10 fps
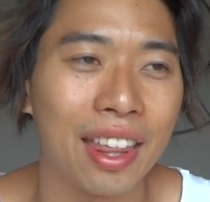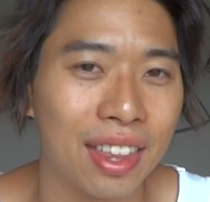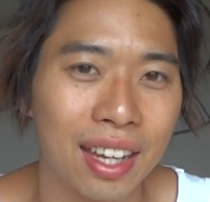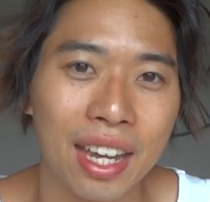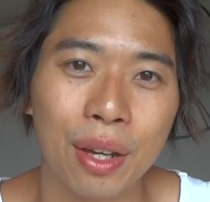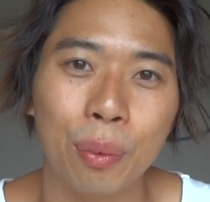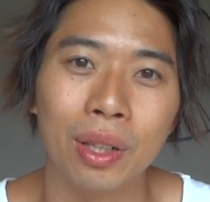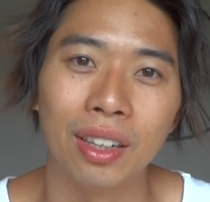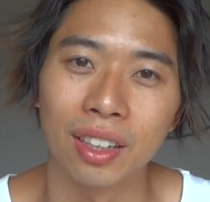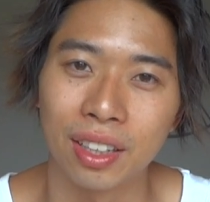think it
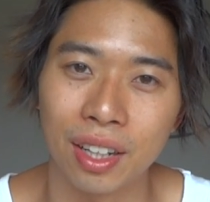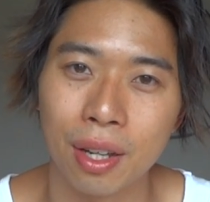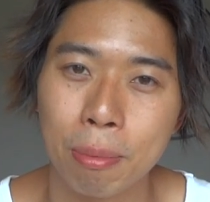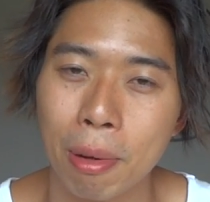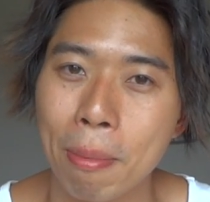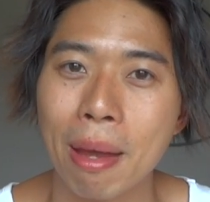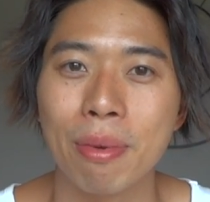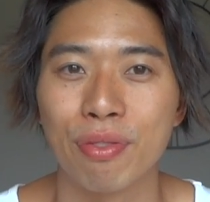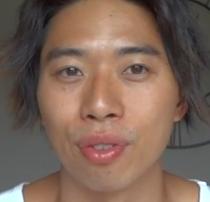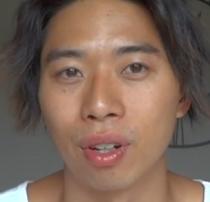would look good, but
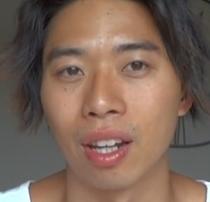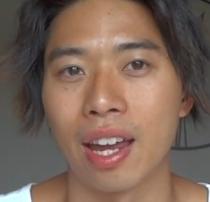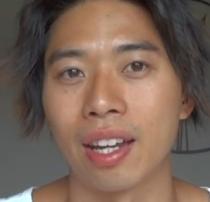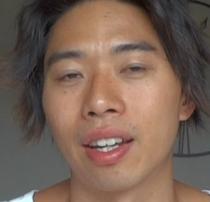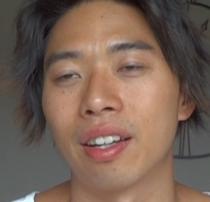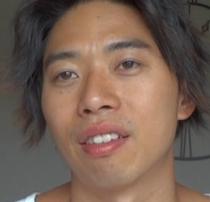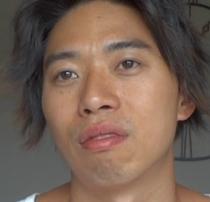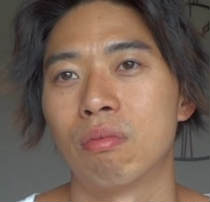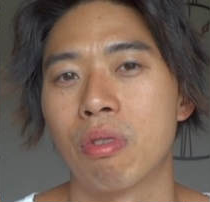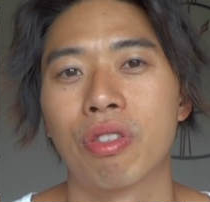maybe for like
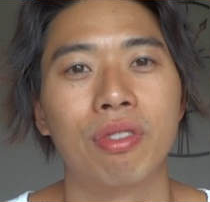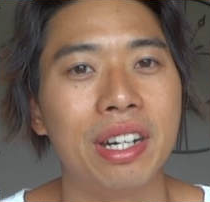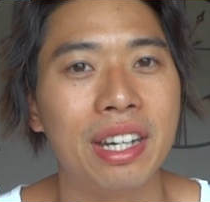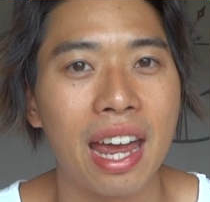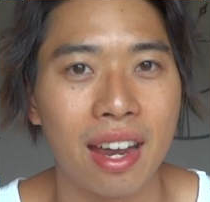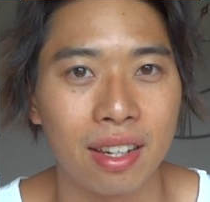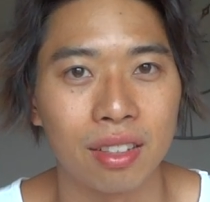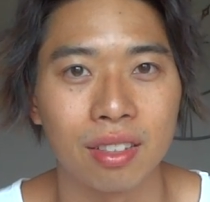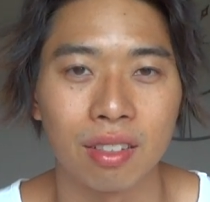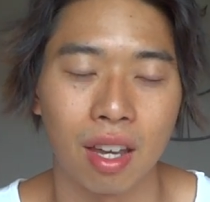3
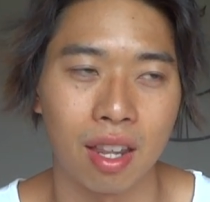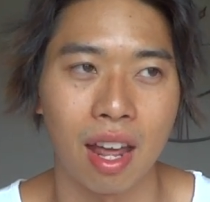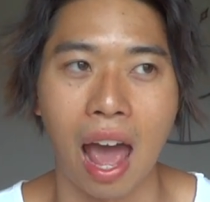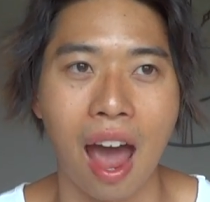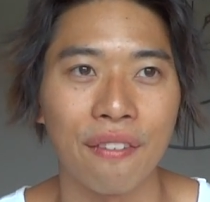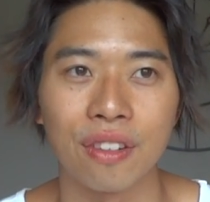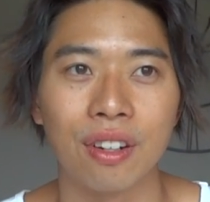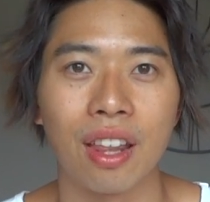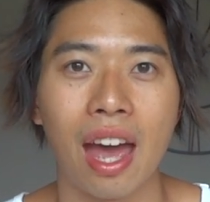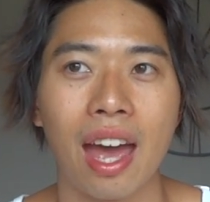days. And then
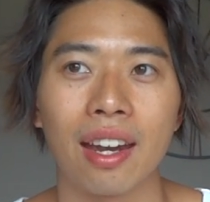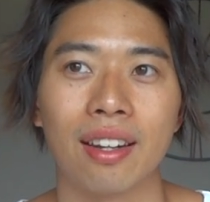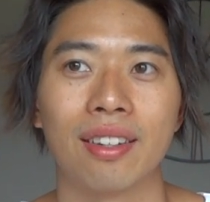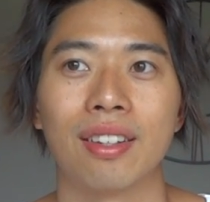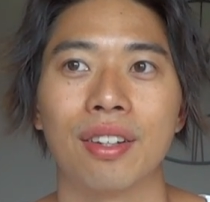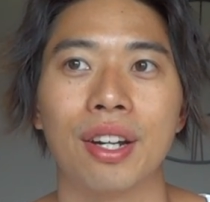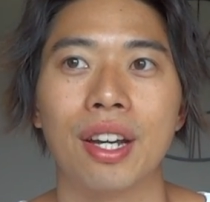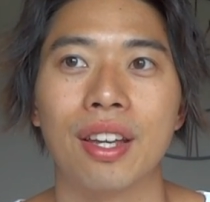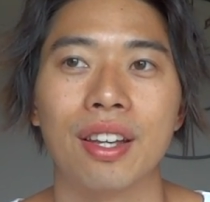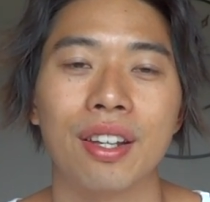after that,
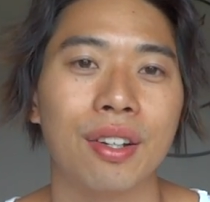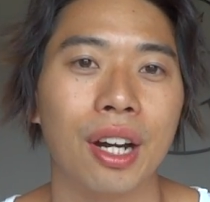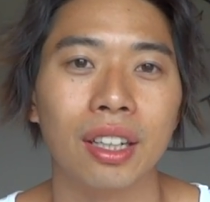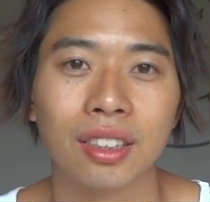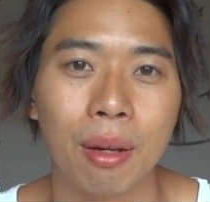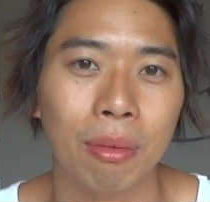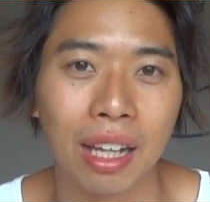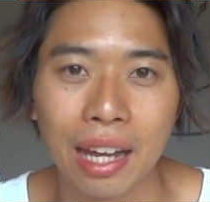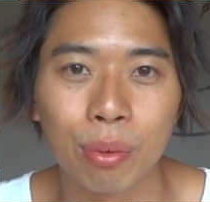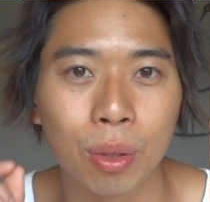some
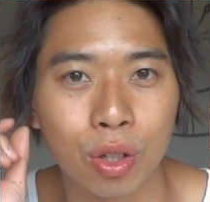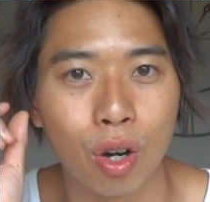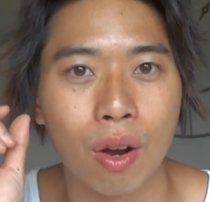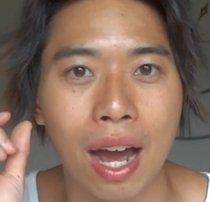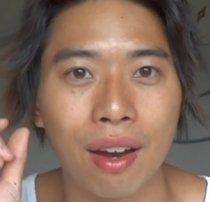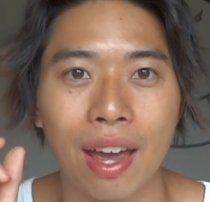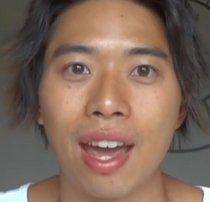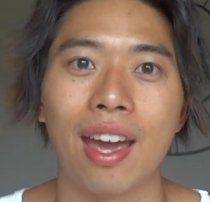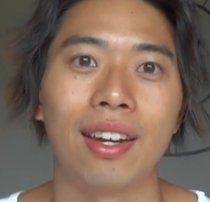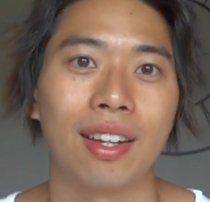length will grow out,
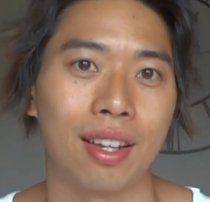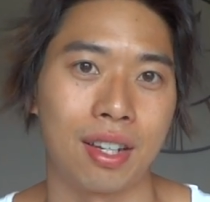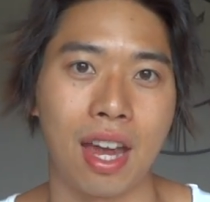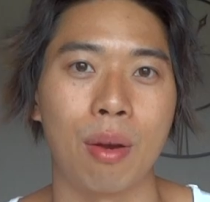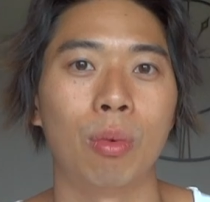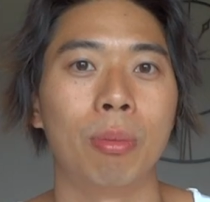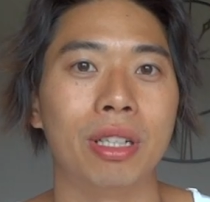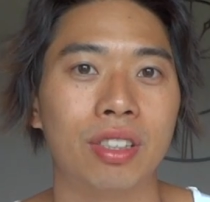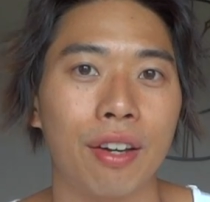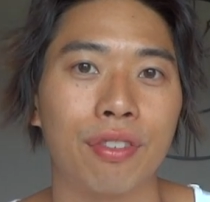and again, we'll
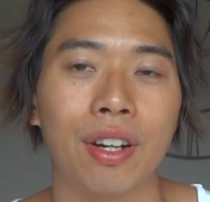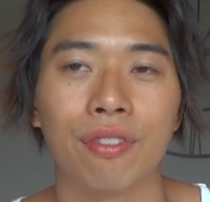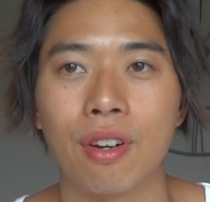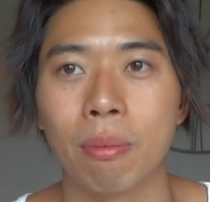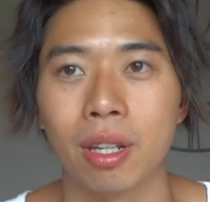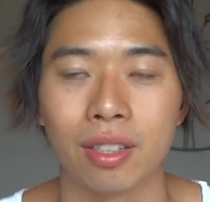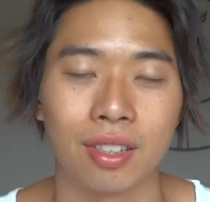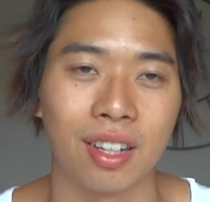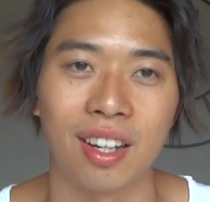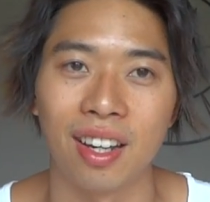be suffering from this